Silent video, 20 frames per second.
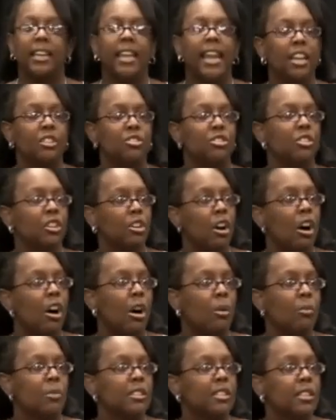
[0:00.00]
answer the
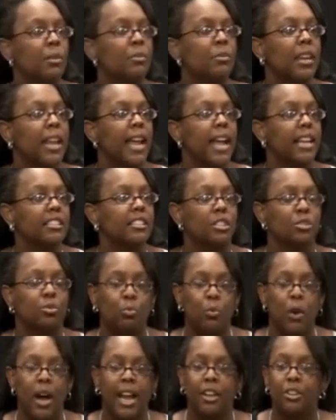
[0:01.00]
call when someone asks us,
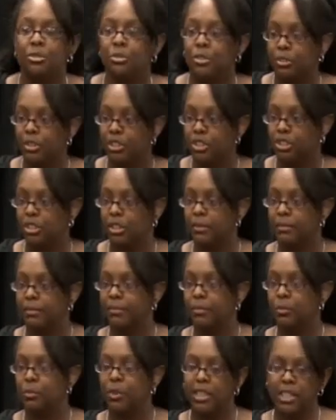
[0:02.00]
why are you a Christian?
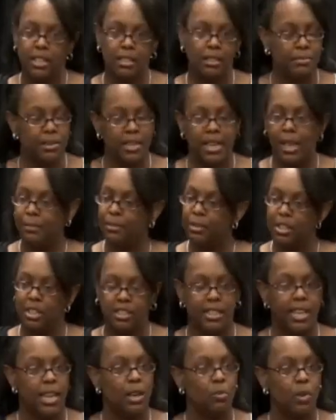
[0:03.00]
We need to be able to
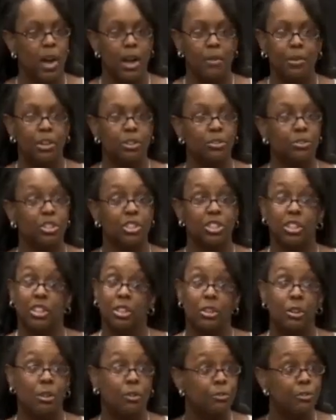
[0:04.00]
say why we're Christian
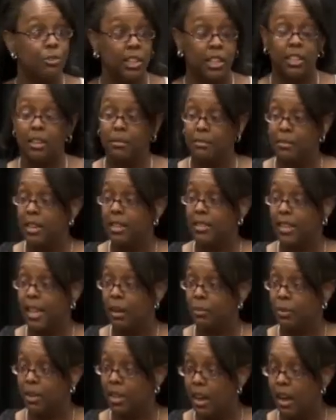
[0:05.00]
and know fully committed
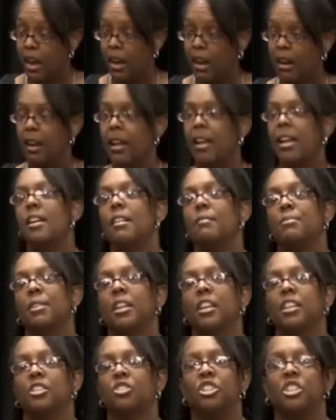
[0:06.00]
that we are.
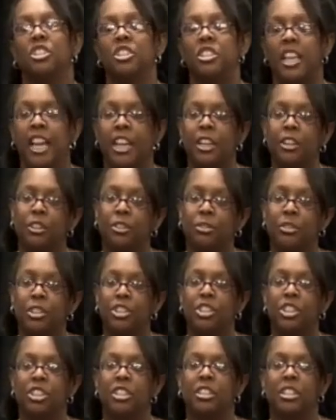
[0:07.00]
Because just saying you're
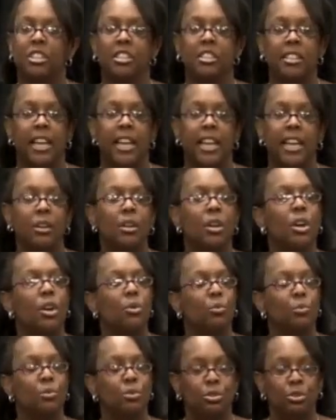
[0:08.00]
Christian to say it
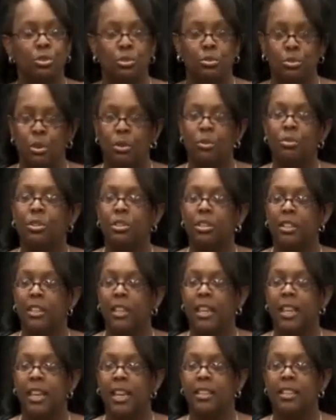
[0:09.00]
will do you no good in
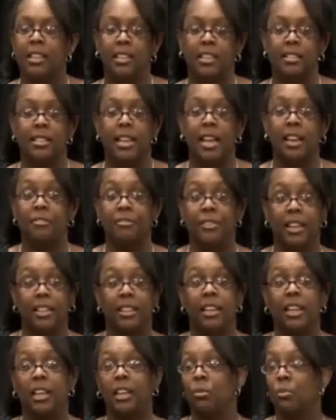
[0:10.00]
the end, and it's not
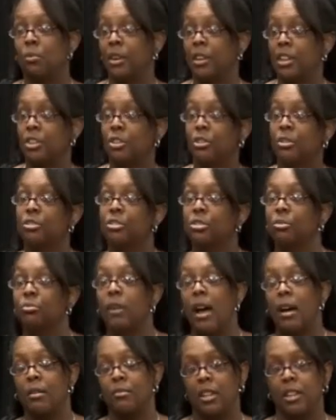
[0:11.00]
affecting anyone in your
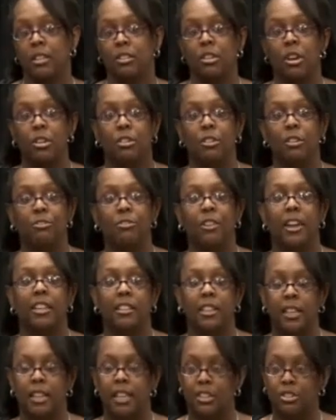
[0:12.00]
surroundings. All you're
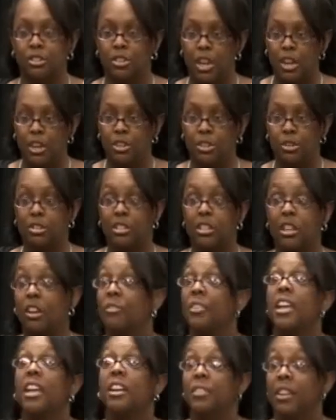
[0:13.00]
affecting is
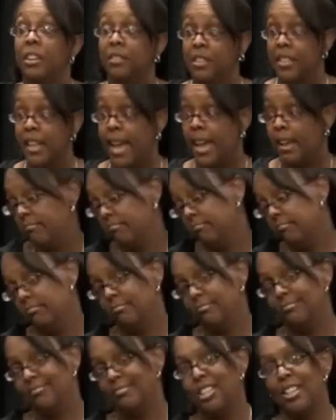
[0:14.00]
yourself, if even that.
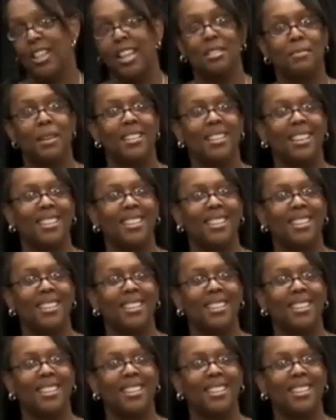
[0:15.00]
So that's my